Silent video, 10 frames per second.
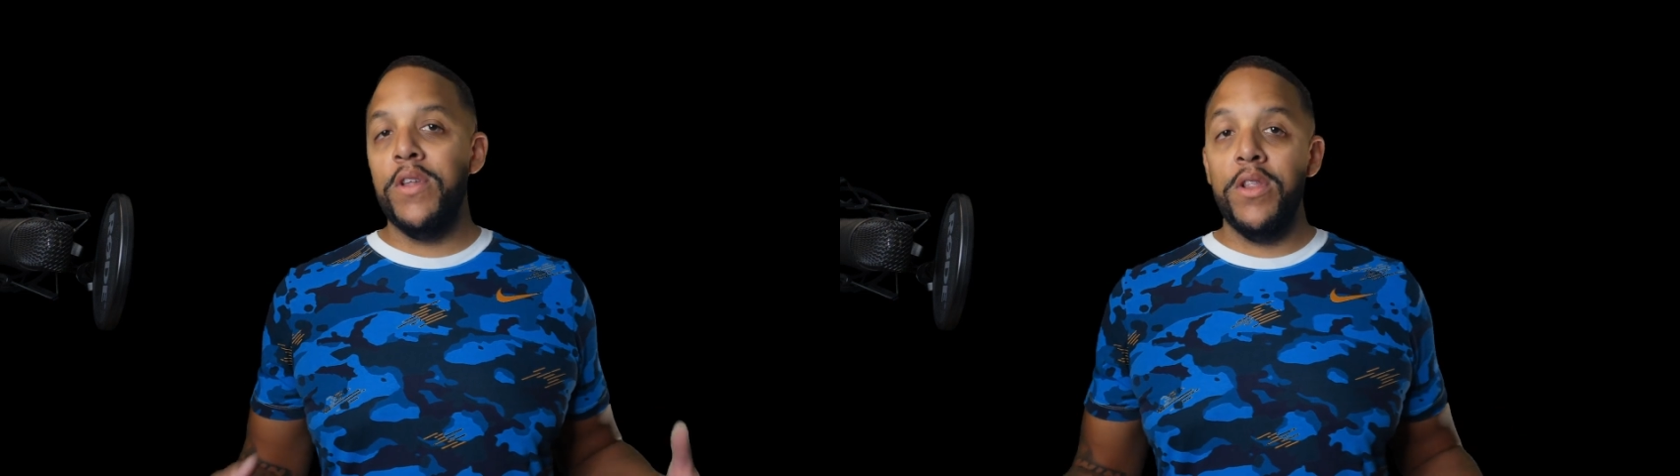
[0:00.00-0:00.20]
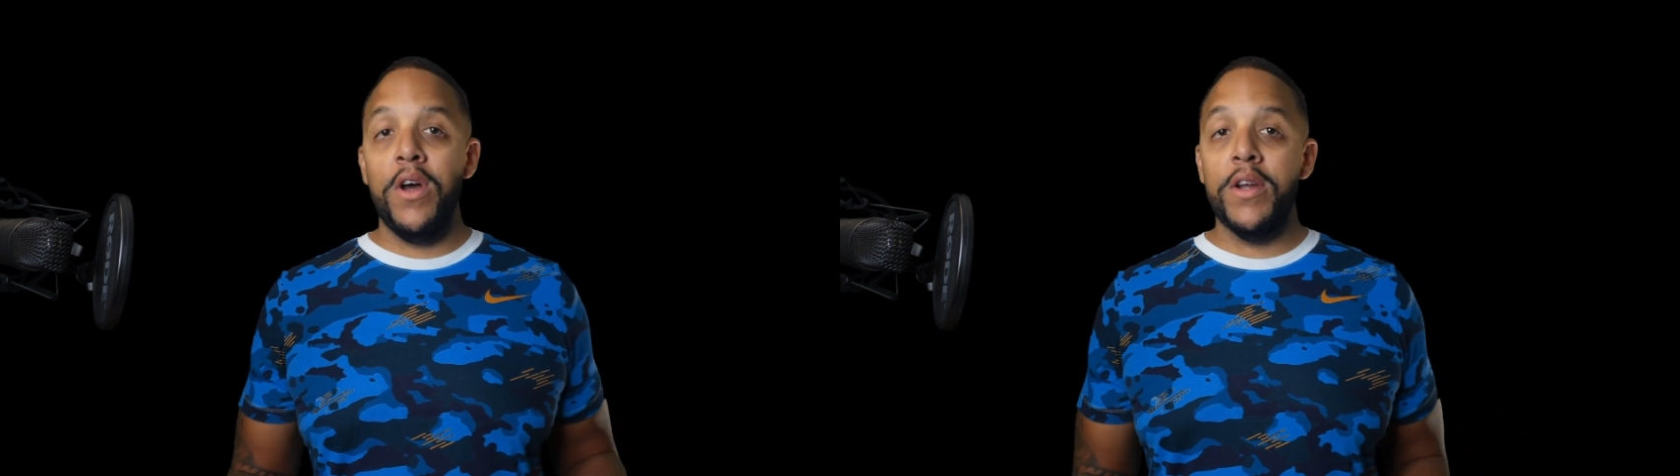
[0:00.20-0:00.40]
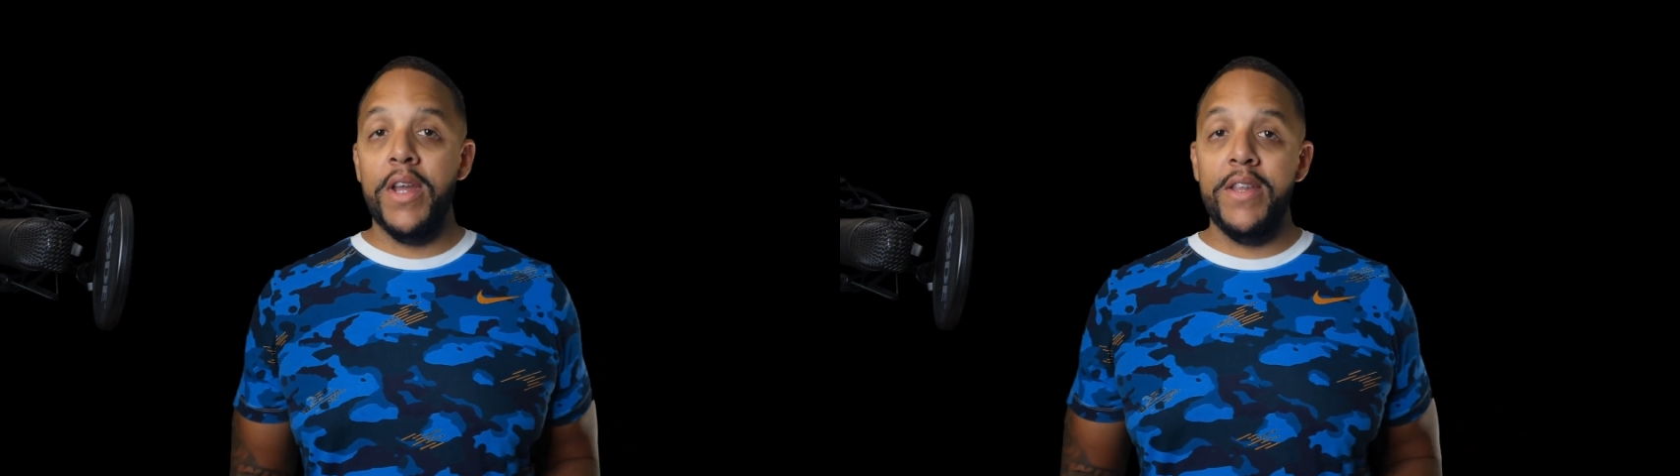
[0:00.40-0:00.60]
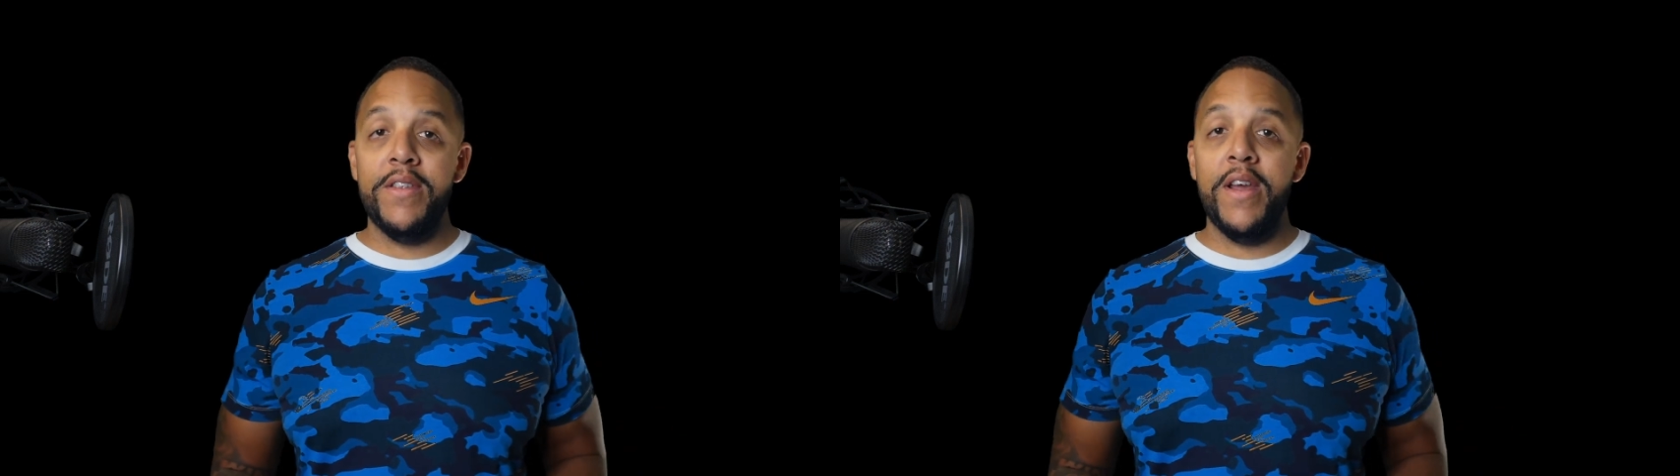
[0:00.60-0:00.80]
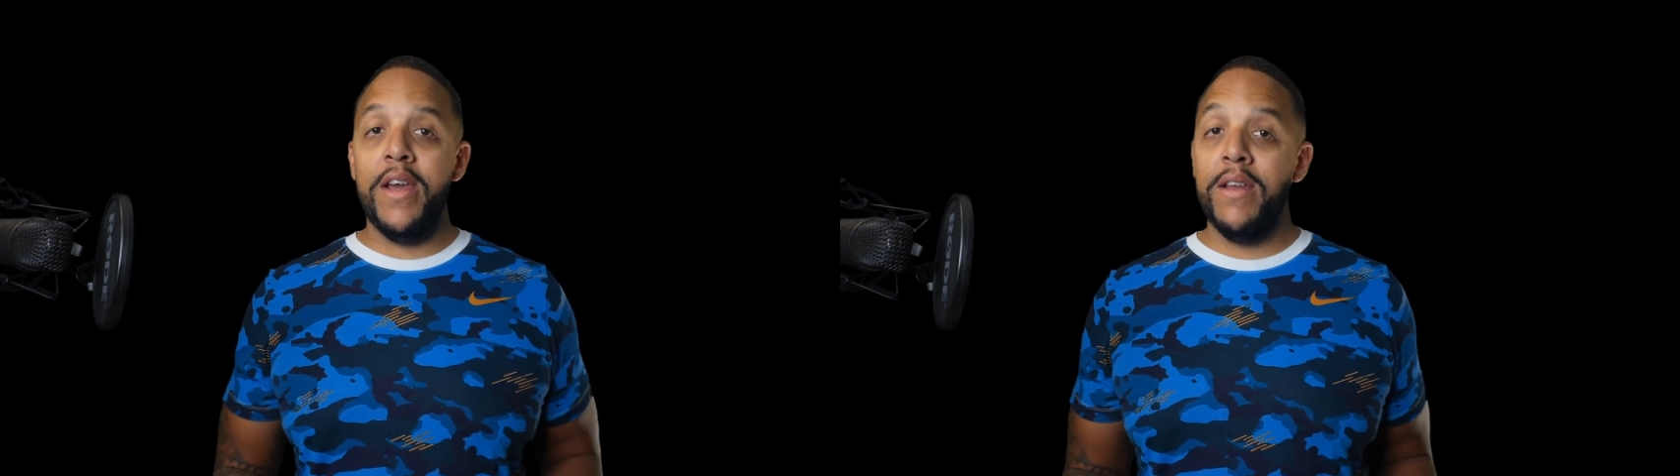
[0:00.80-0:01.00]
the long days
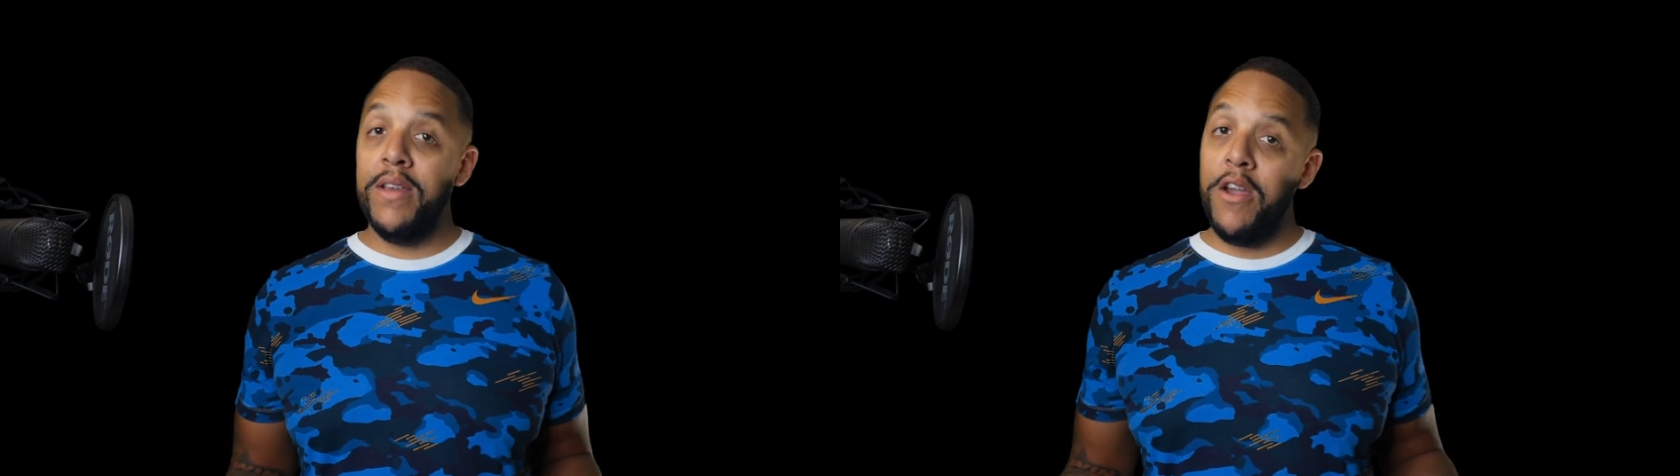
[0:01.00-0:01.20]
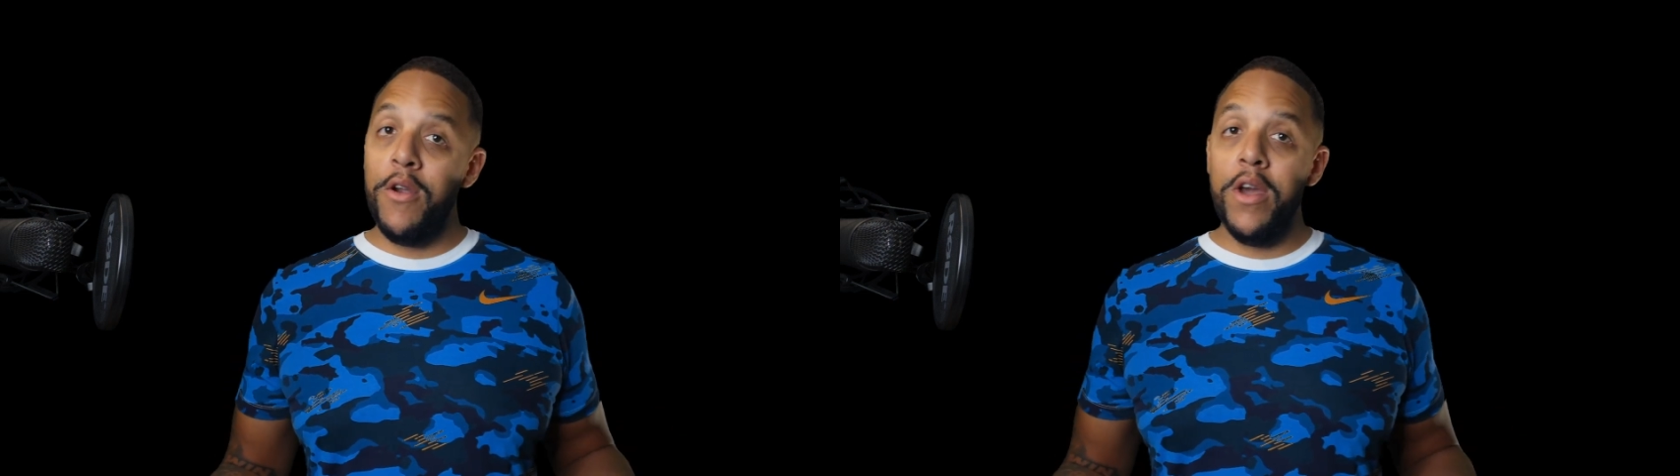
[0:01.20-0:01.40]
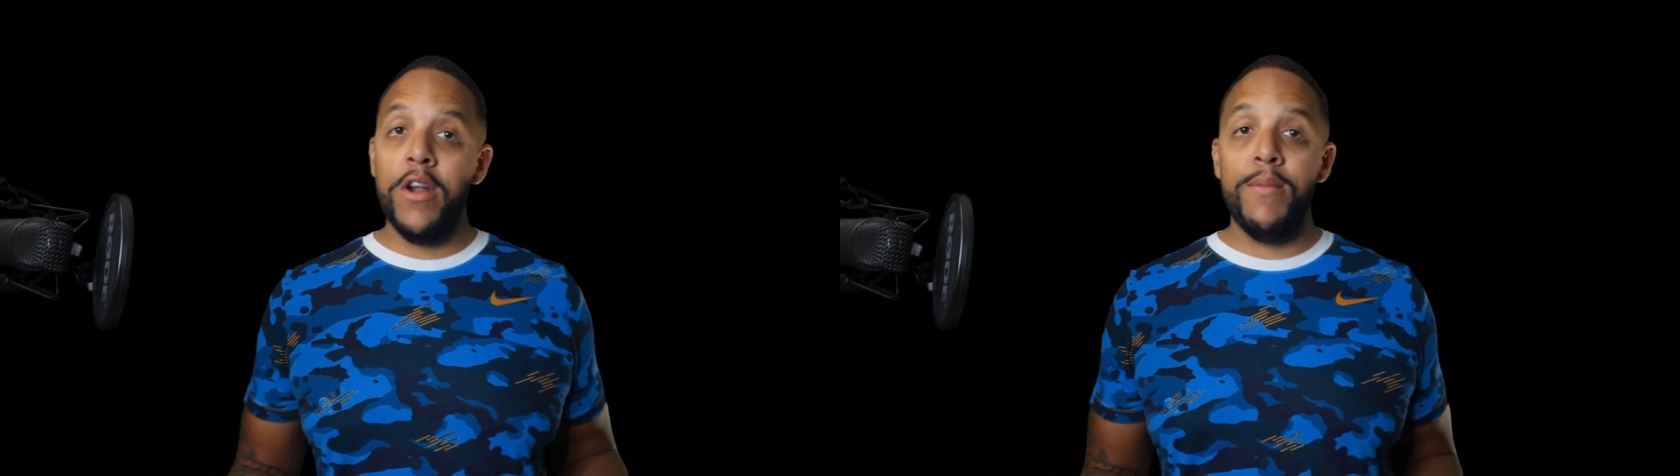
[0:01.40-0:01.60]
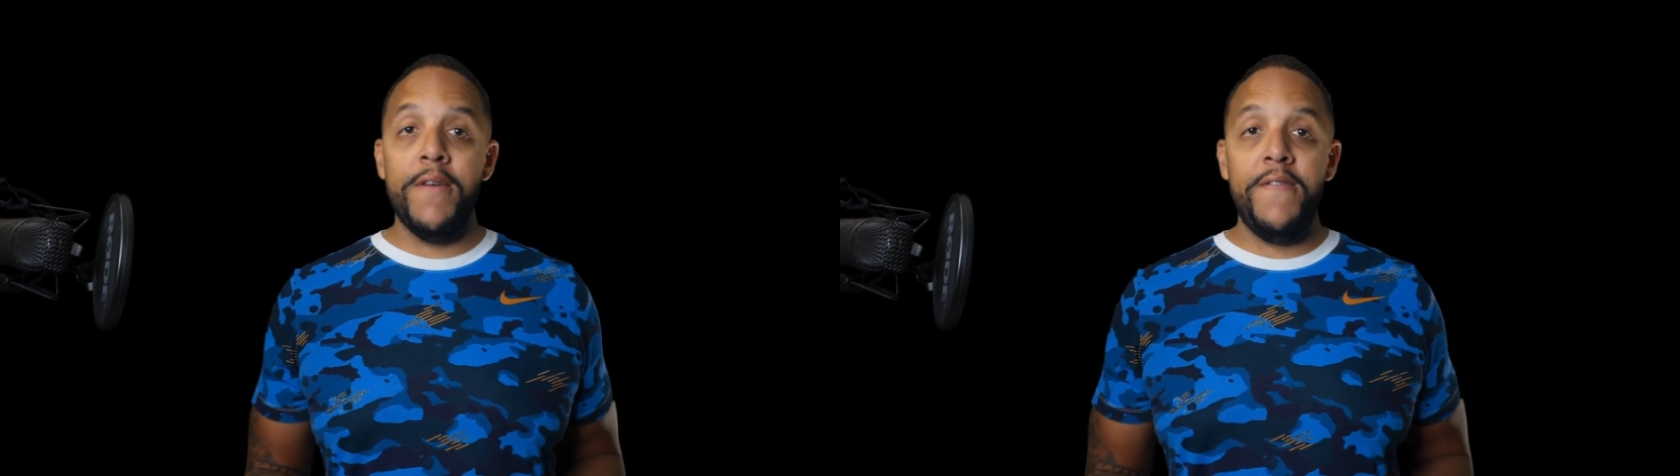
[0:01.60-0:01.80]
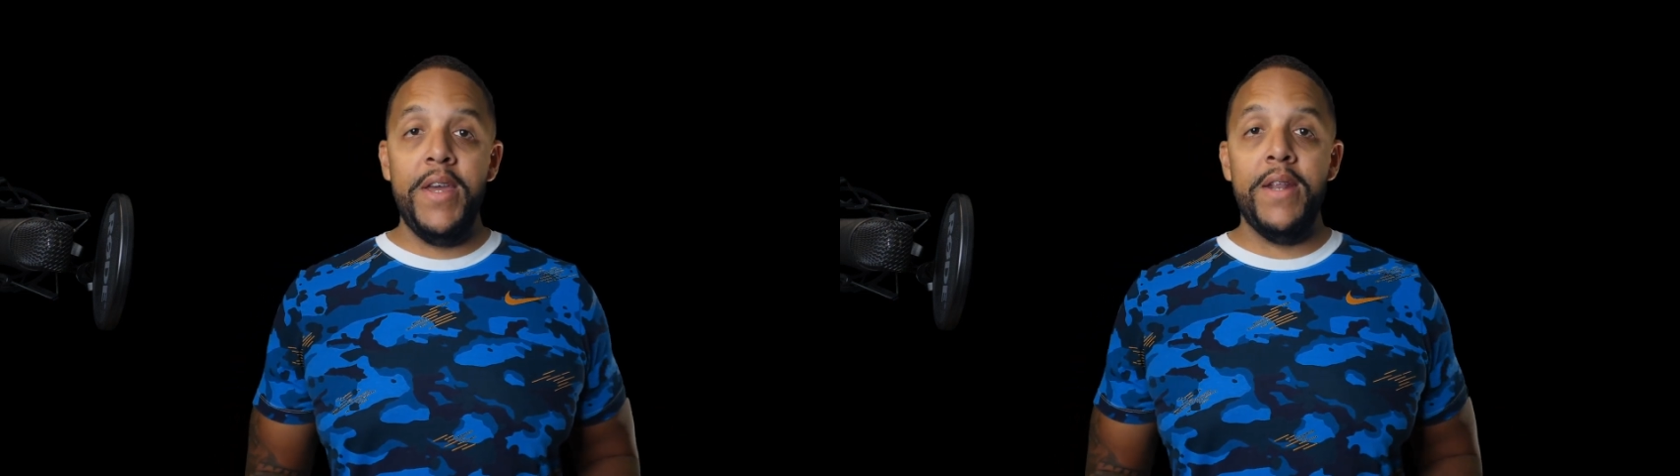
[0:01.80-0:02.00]
that I carry out on
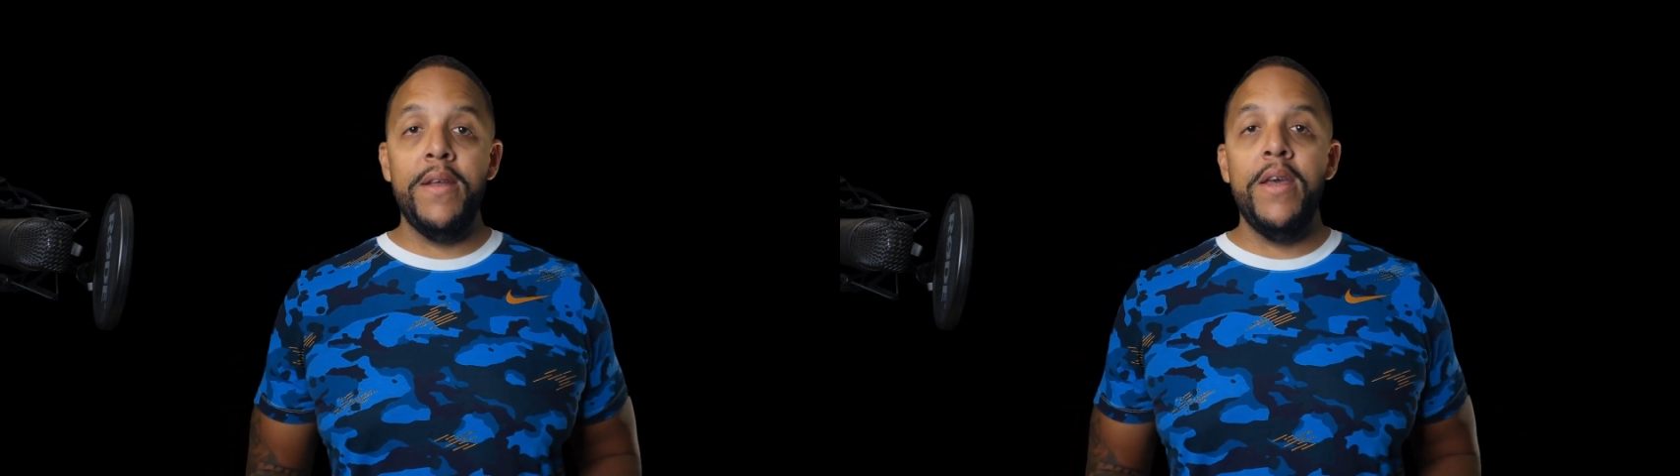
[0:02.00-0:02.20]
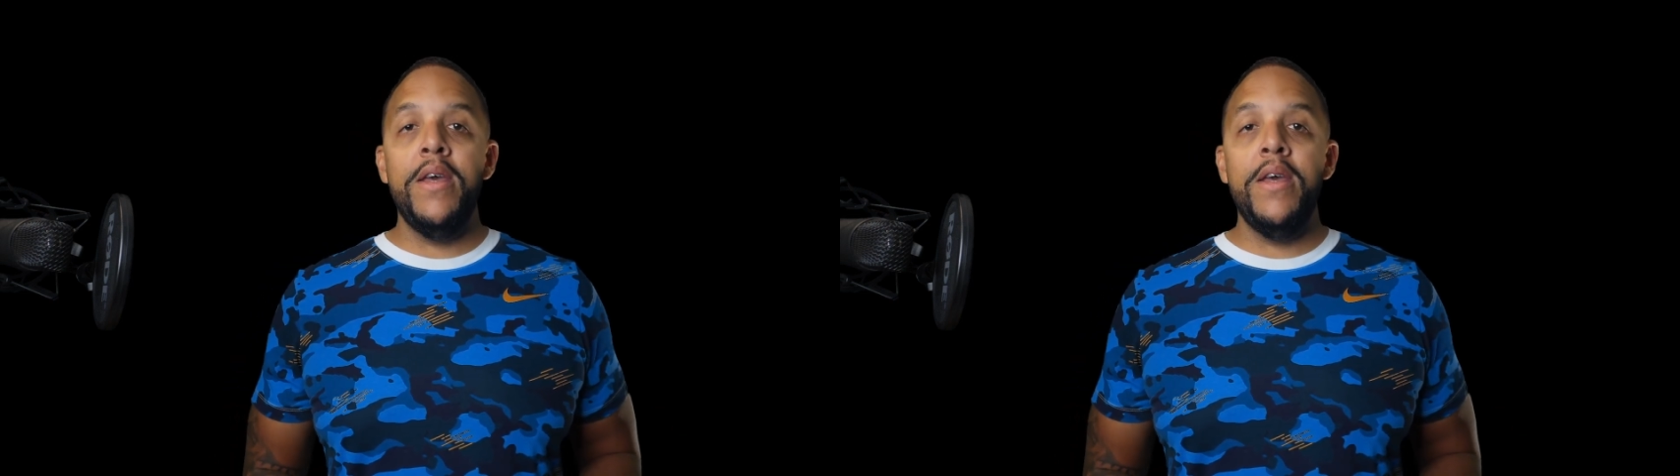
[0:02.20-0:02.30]
my feet.